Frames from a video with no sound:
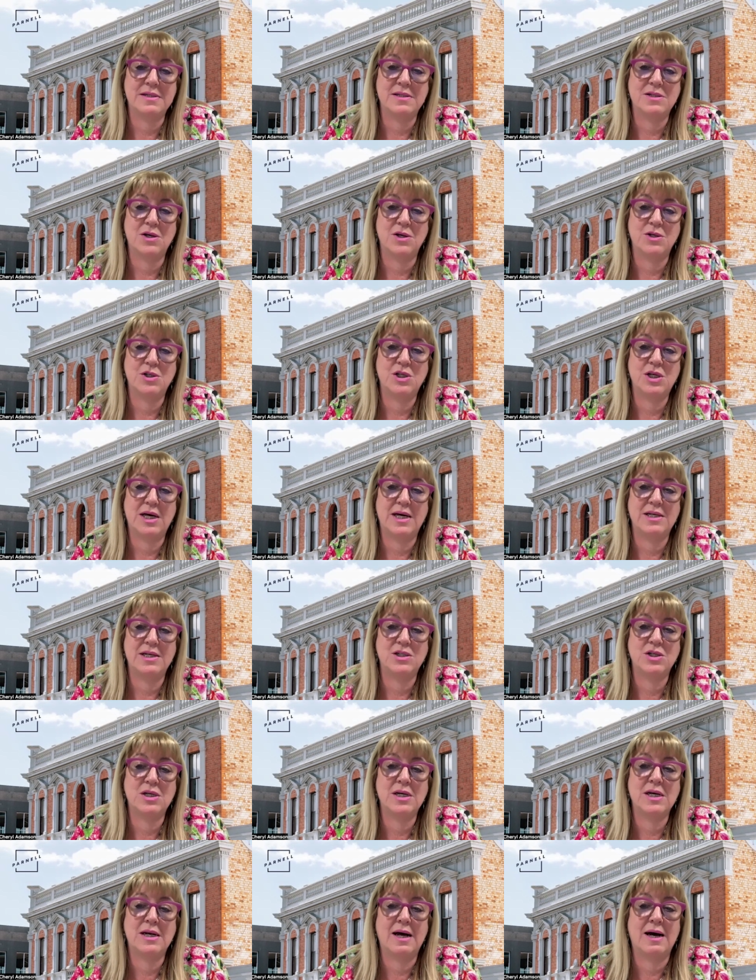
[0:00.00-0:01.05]

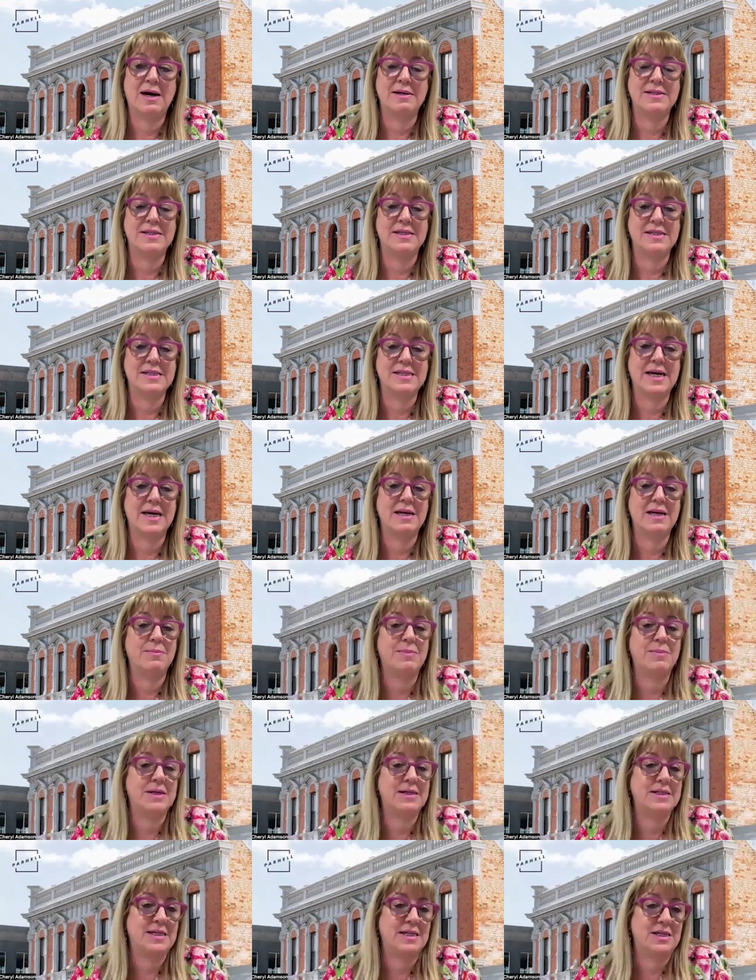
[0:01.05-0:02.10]
Association and our
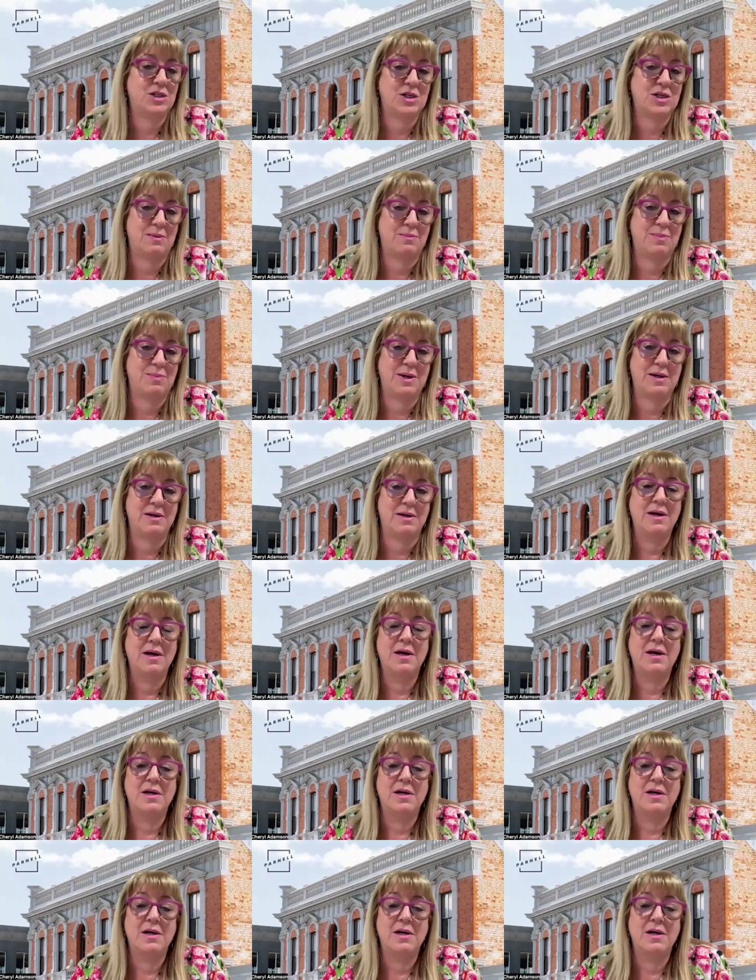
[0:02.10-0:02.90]
sustainability champion,